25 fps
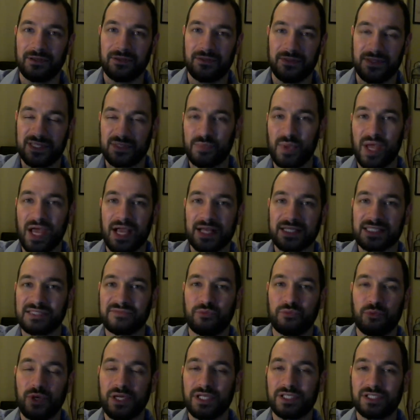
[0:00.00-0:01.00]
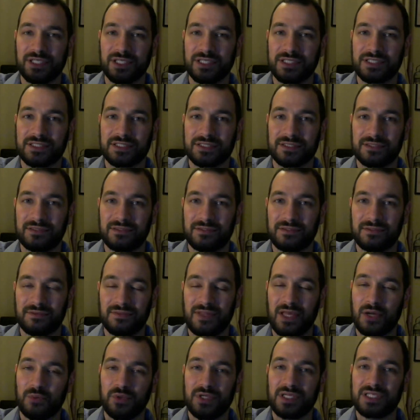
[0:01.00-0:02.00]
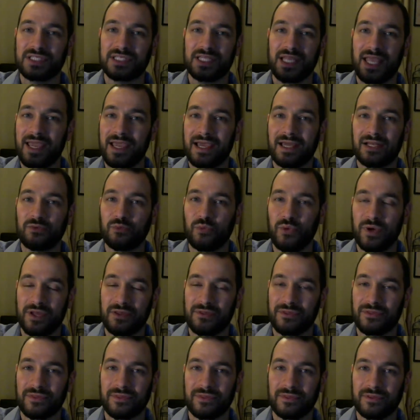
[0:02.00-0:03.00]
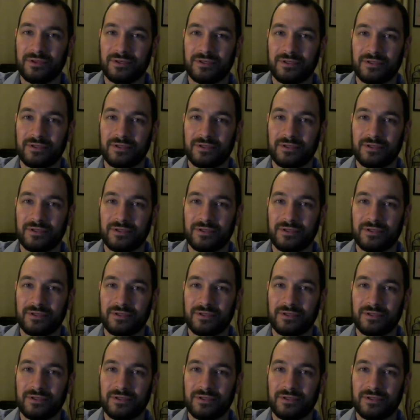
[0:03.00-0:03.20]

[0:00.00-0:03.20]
this box of widgets that we scanned with